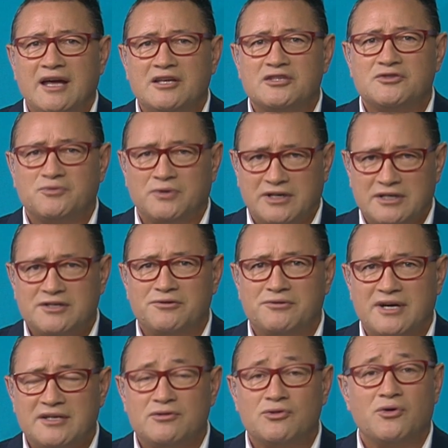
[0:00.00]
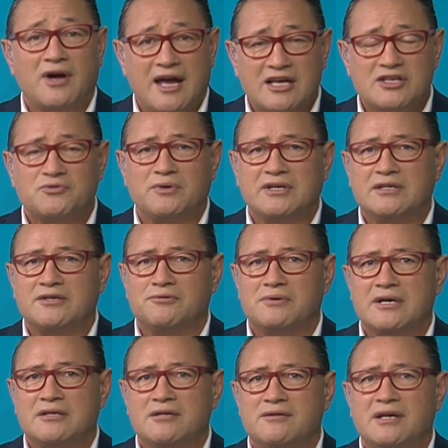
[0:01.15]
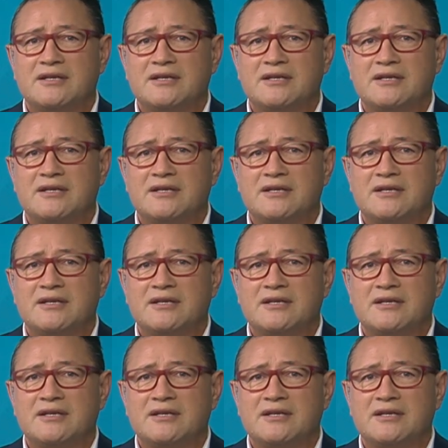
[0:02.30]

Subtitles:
has reiterated